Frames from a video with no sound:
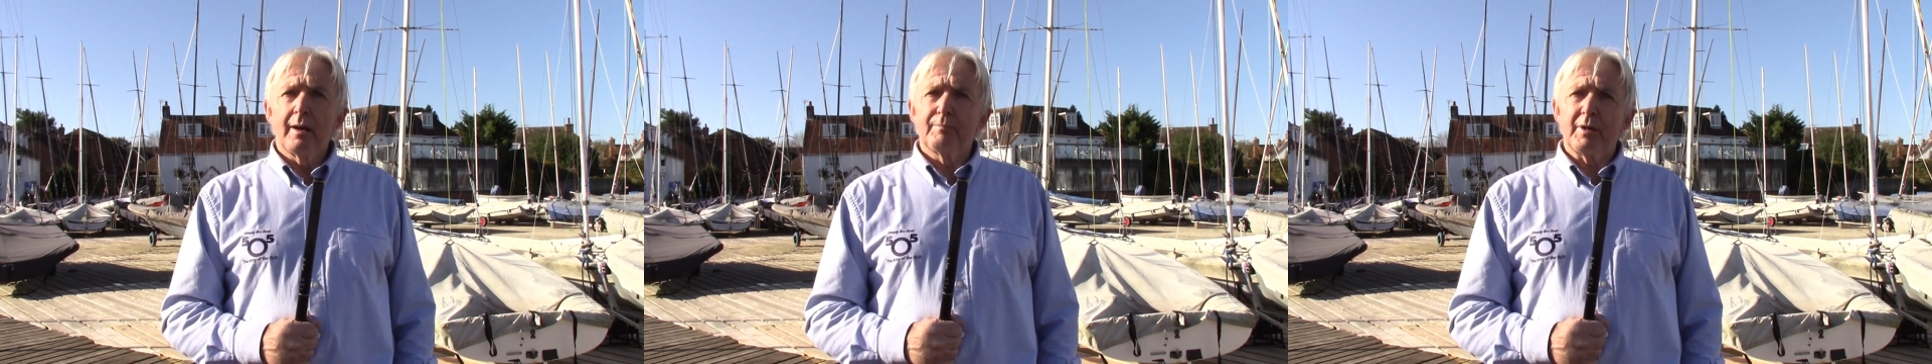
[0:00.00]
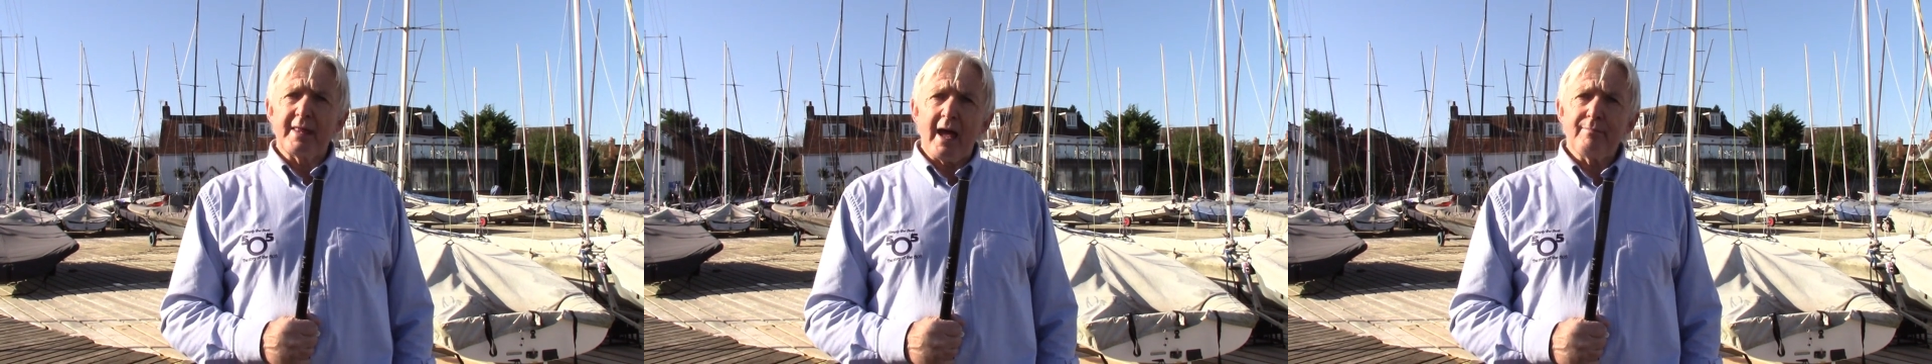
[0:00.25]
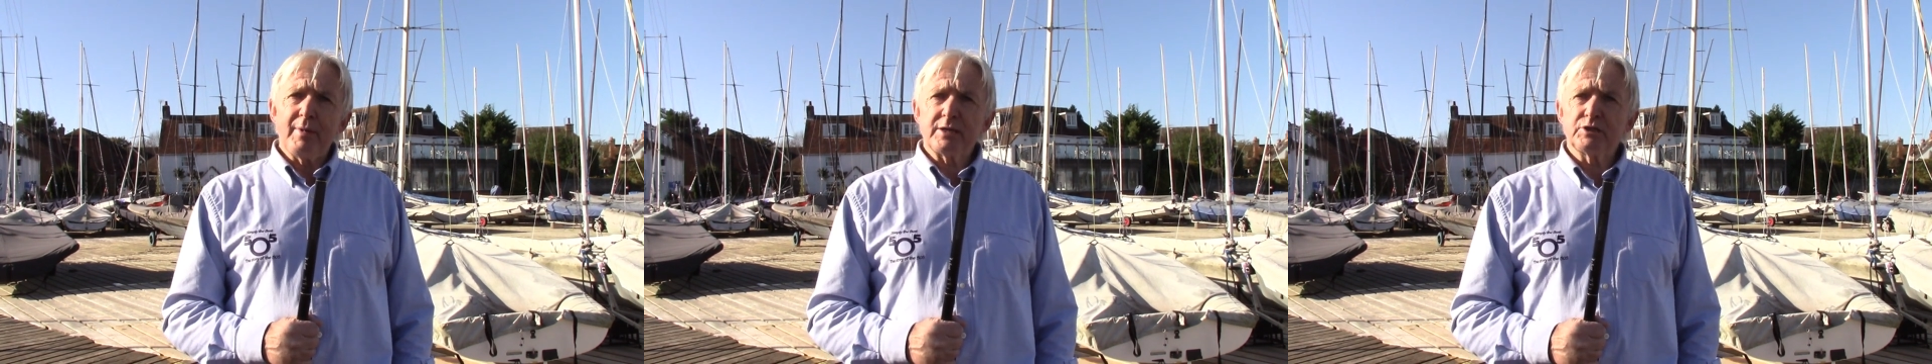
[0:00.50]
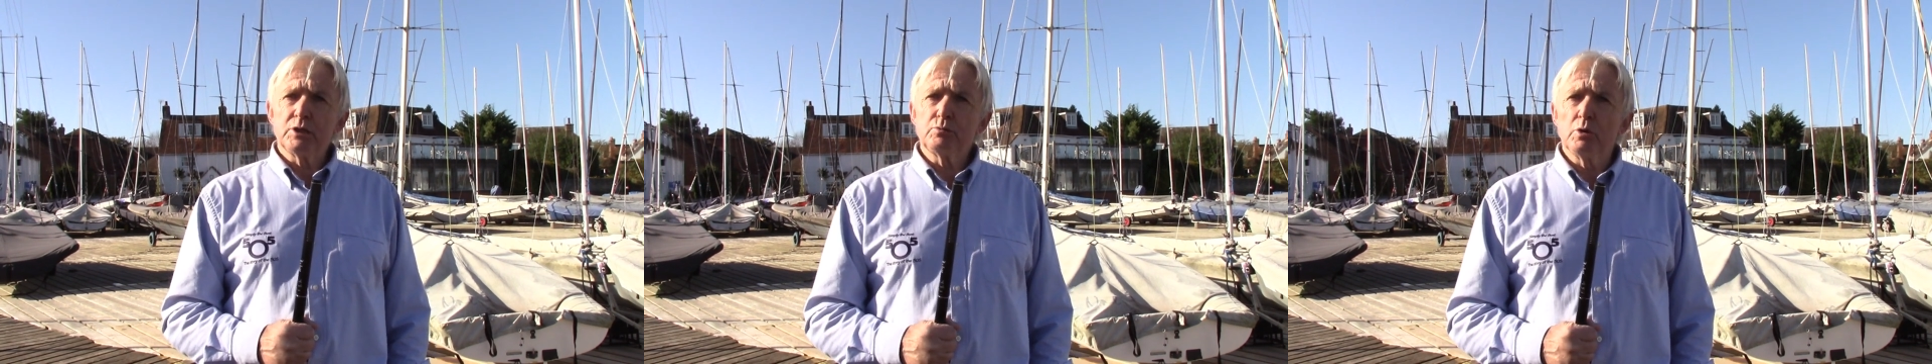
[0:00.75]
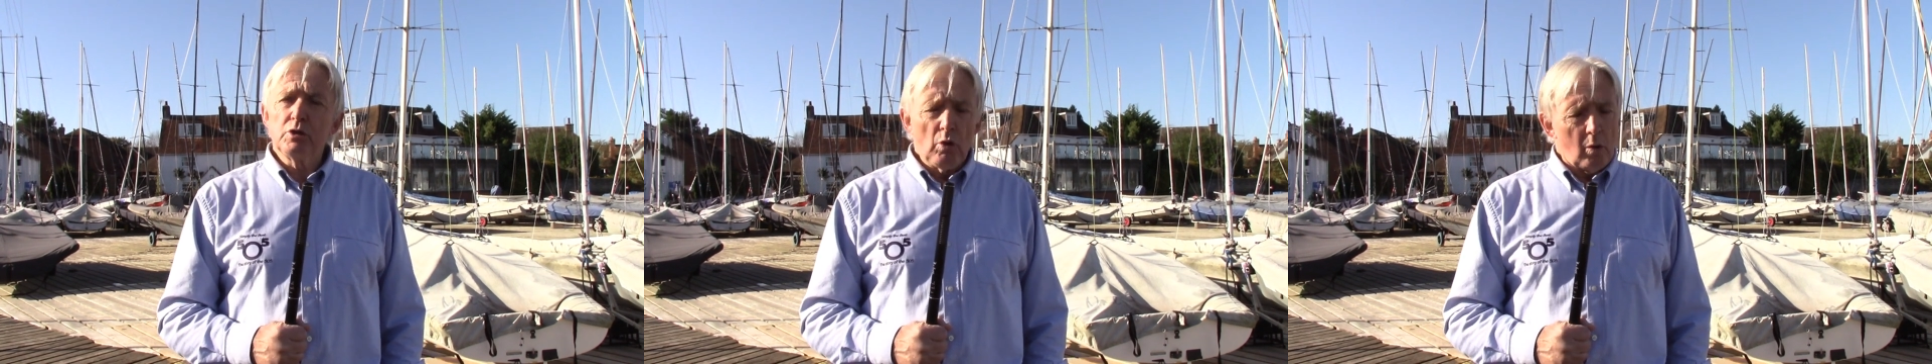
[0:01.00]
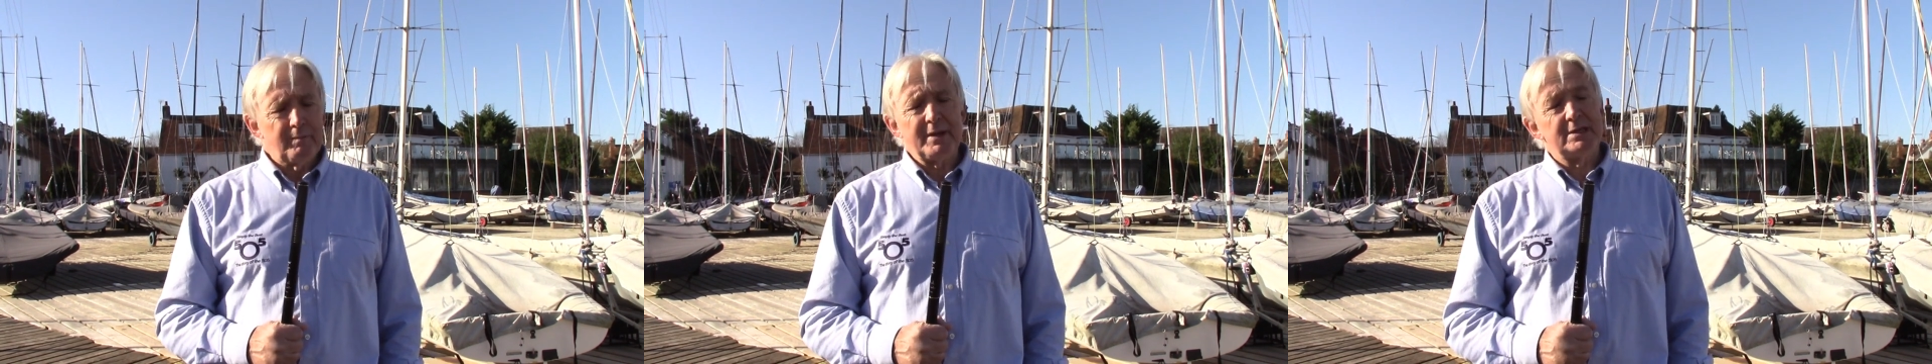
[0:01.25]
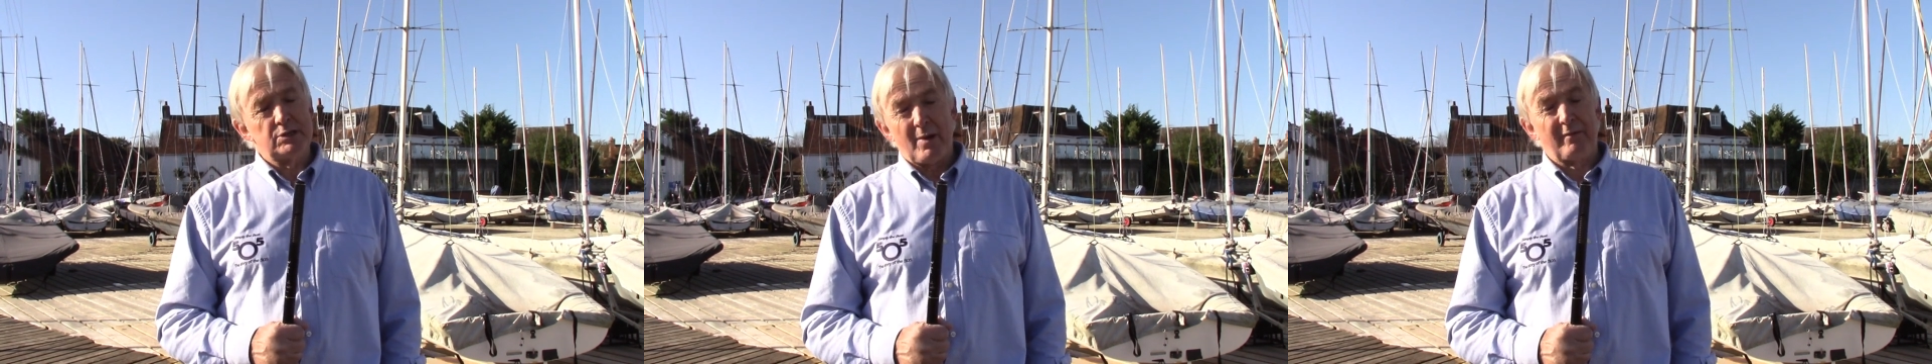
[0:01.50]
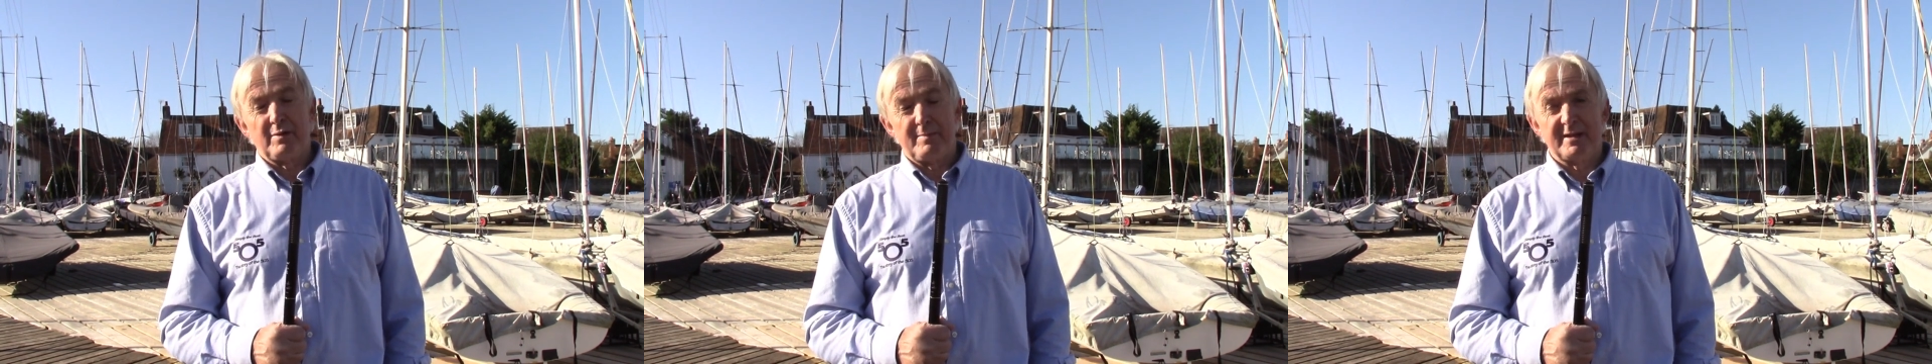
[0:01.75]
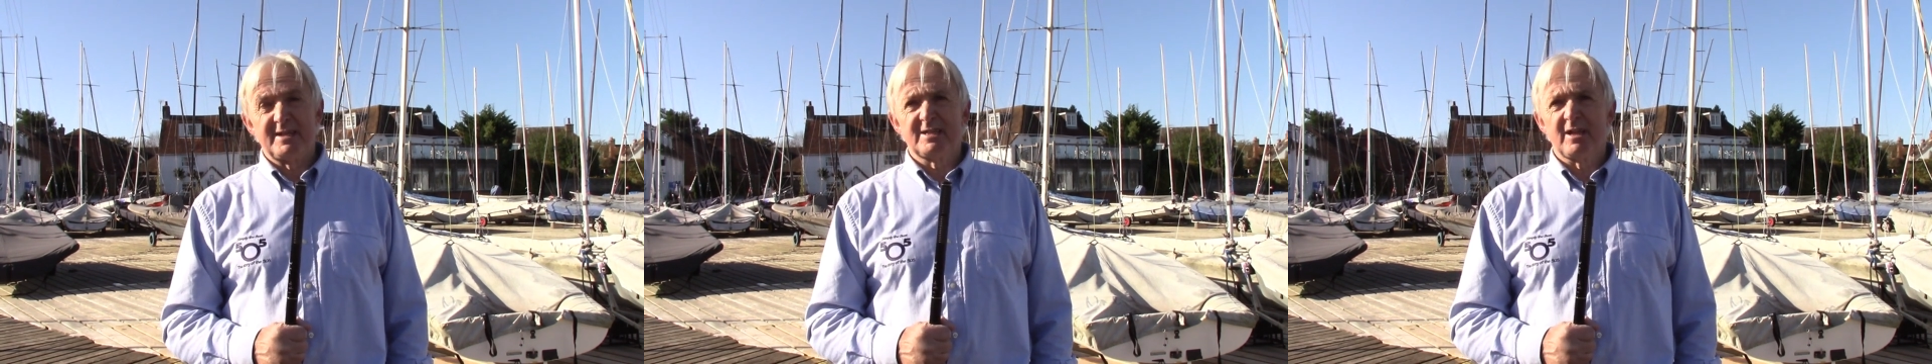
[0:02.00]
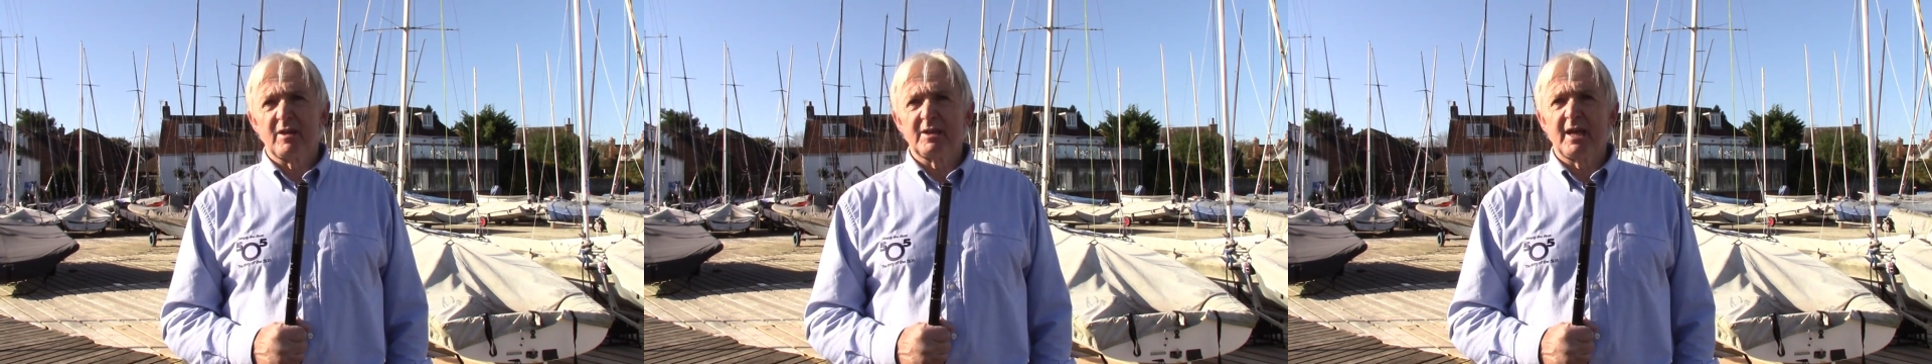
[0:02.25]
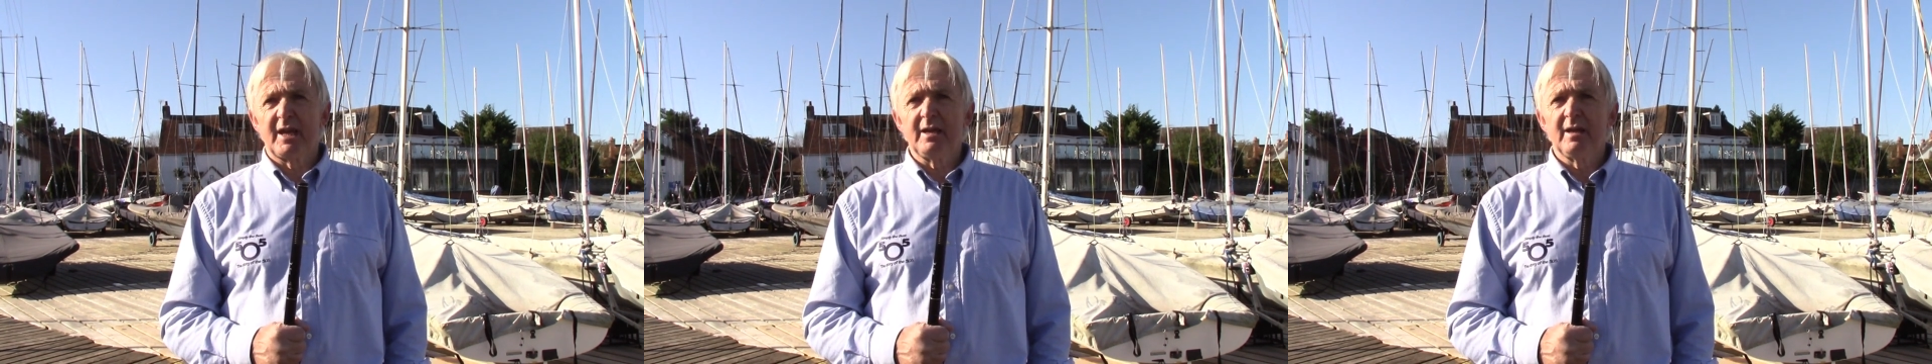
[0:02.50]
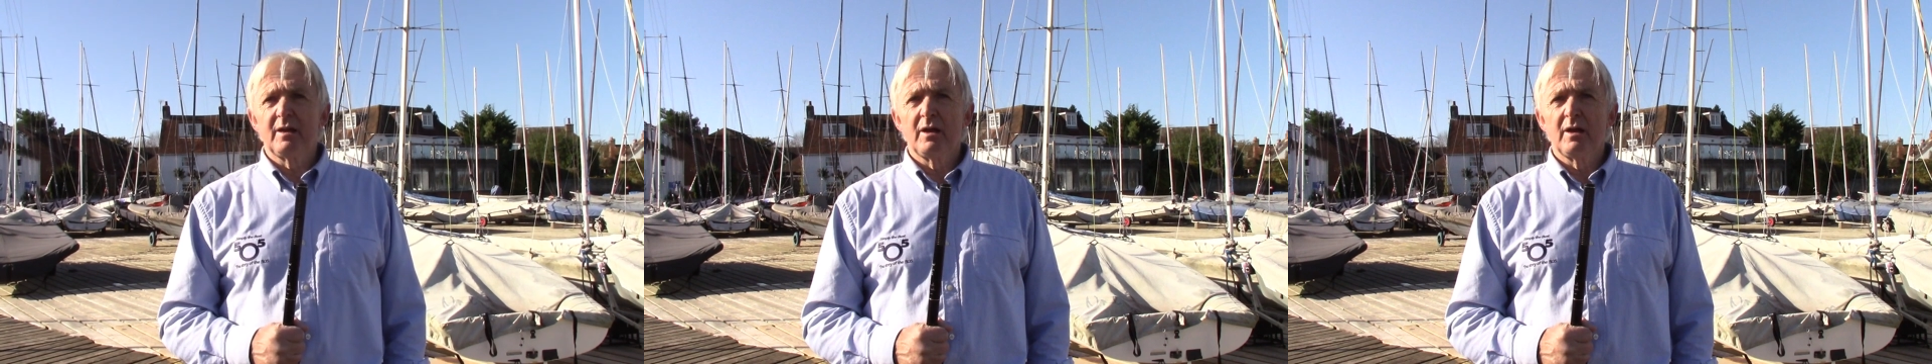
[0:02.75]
But that message would not be to everybody's liking.